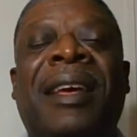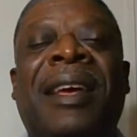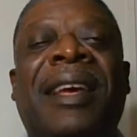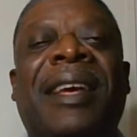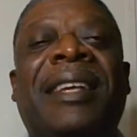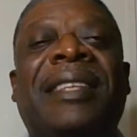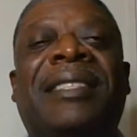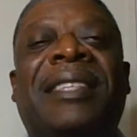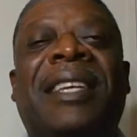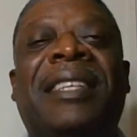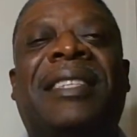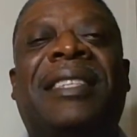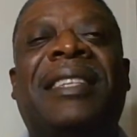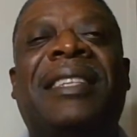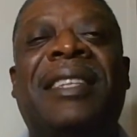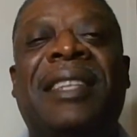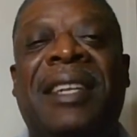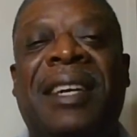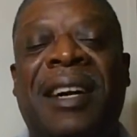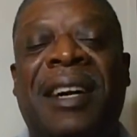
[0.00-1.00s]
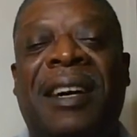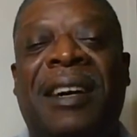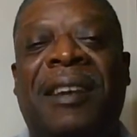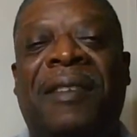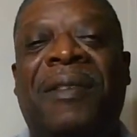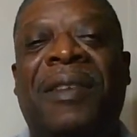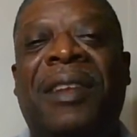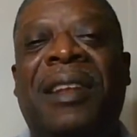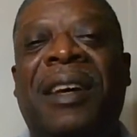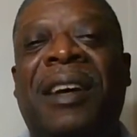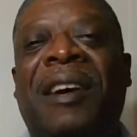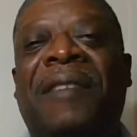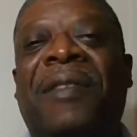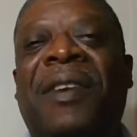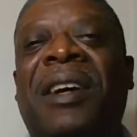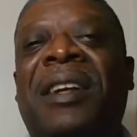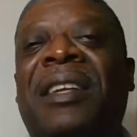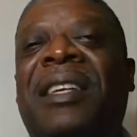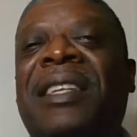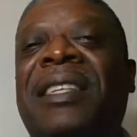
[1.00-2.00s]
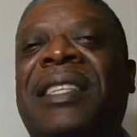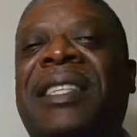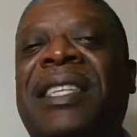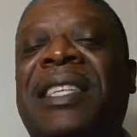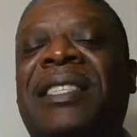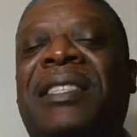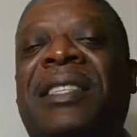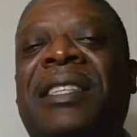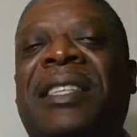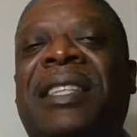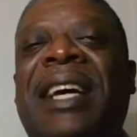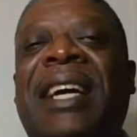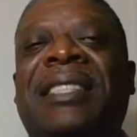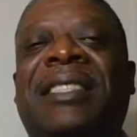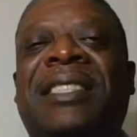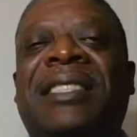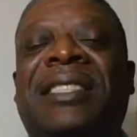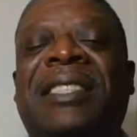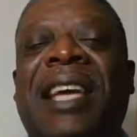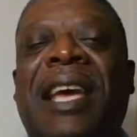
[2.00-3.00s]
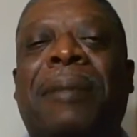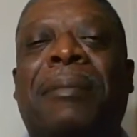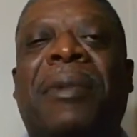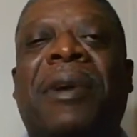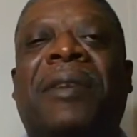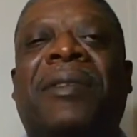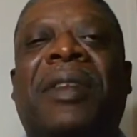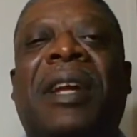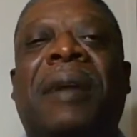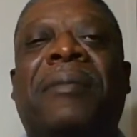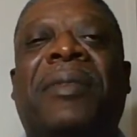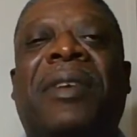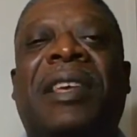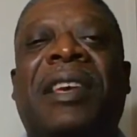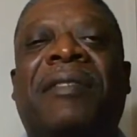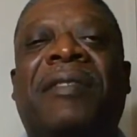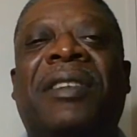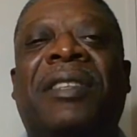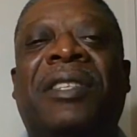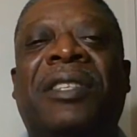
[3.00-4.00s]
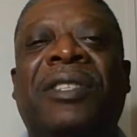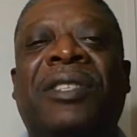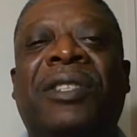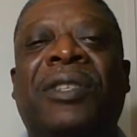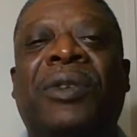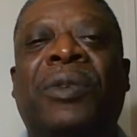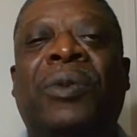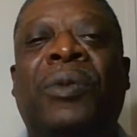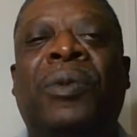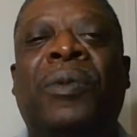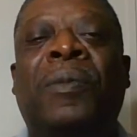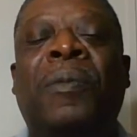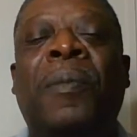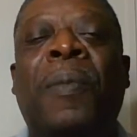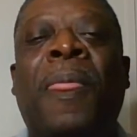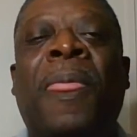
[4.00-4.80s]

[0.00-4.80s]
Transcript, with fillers: He says, love, love unconditionally. That's the same love that I'm giving to you.